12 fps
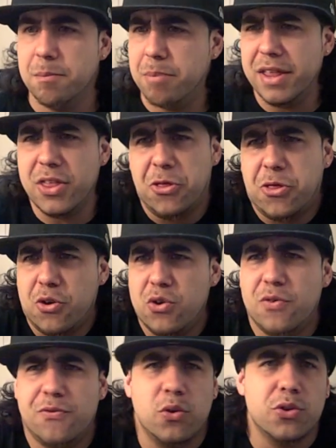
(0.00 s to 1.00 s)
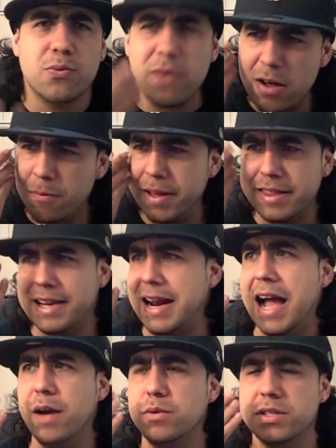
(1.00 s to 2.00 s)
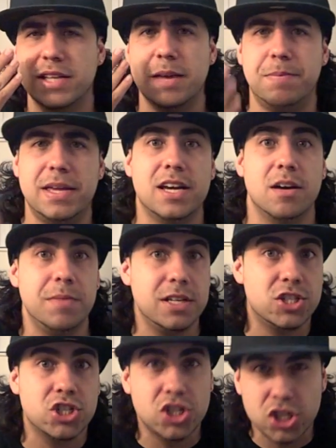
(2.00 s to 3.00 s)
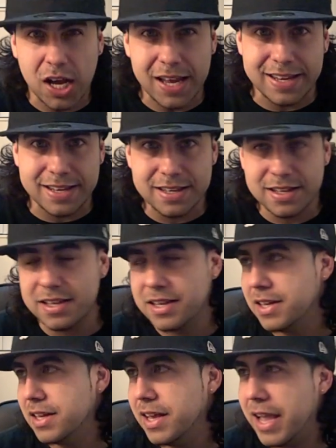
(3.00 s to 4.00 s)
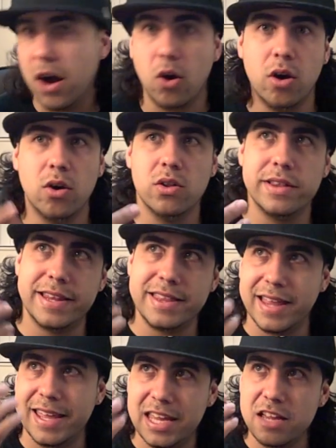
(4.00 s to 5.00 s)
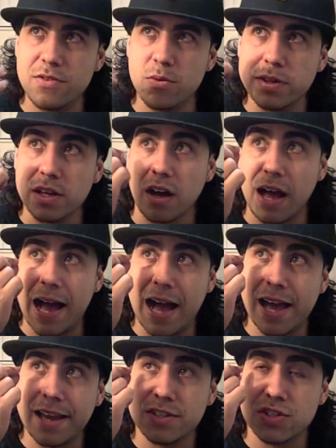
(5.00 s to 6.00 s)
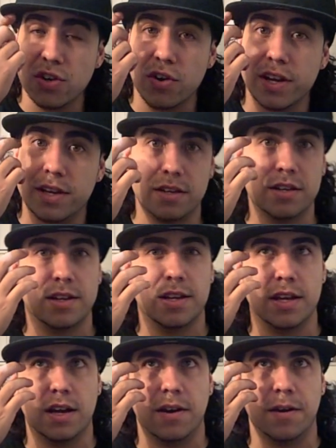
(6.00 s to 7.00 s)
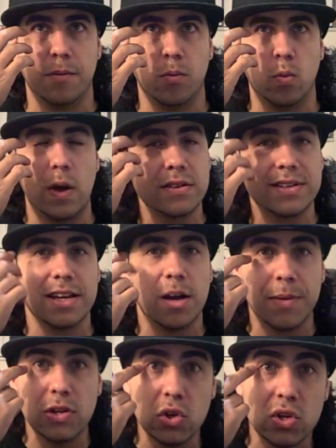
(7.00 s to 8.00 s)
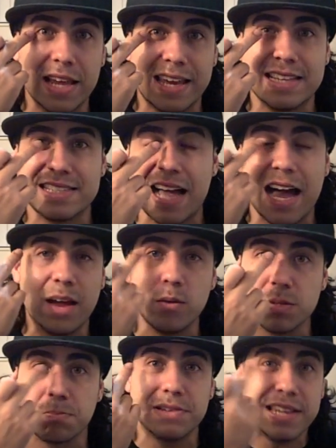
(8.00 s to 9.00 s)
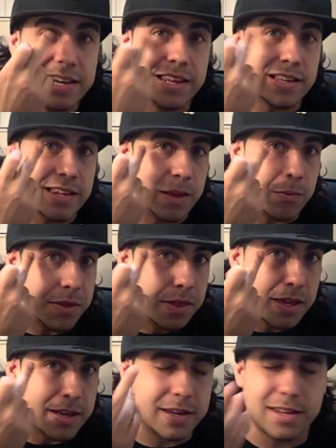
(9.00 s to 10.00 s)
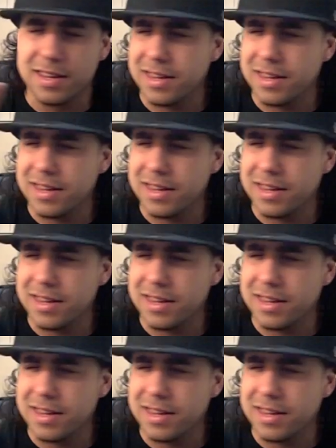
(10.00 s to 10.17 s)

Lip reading: by the 3rd or 4th round, man, that eye was like becoming shut. Like, even when the eye started welting up, it looked like his eye was bleeding like within.